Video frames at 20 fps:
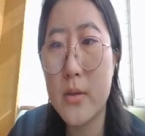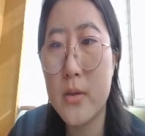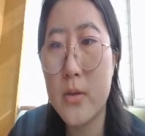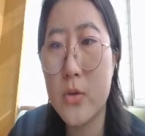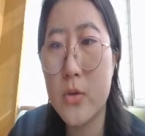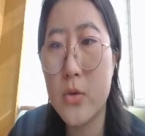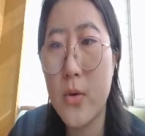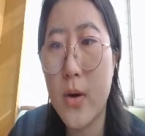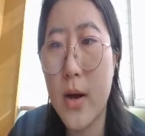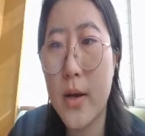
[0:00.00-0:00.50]

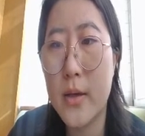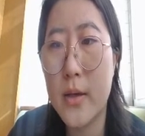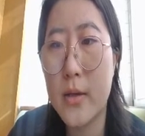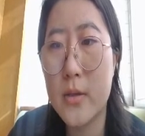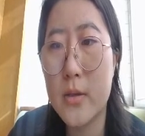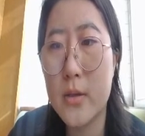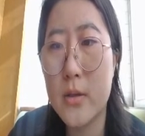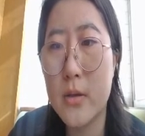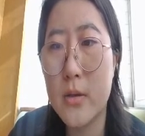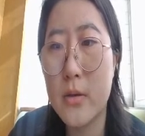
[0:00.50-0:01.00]
It's
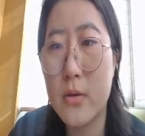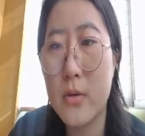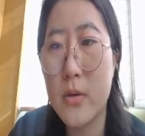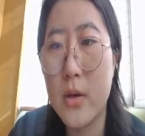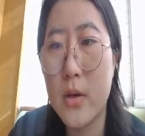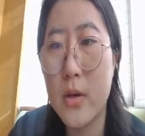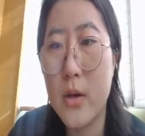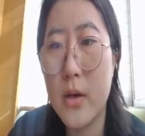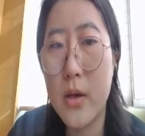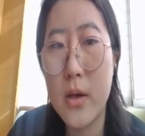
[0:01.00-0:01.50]
trying to
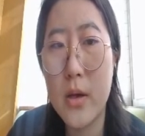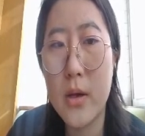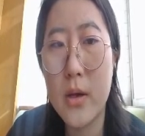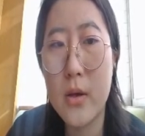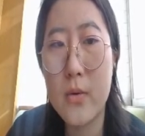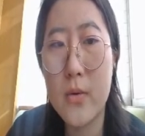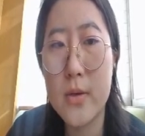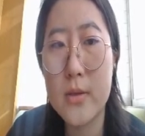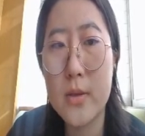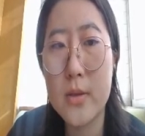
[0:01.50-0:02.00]

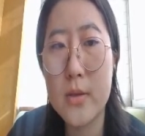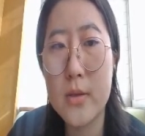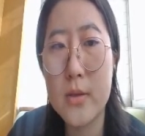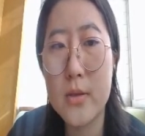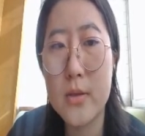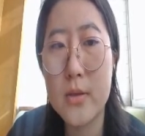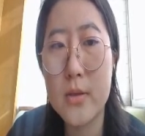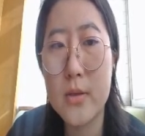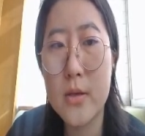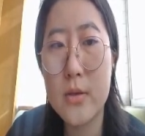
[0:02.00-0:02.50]
increase the
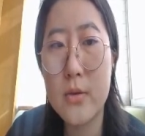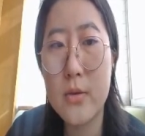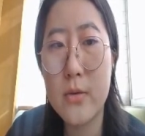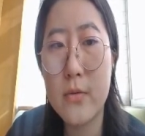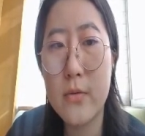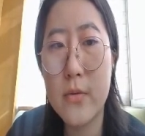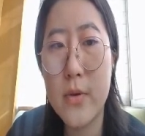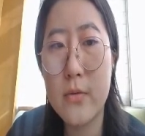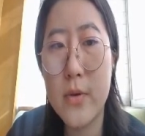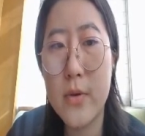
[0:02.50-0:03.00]
size
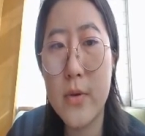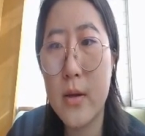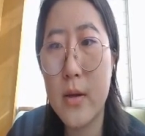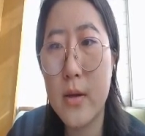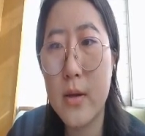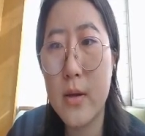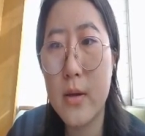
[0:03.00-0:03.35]
of it,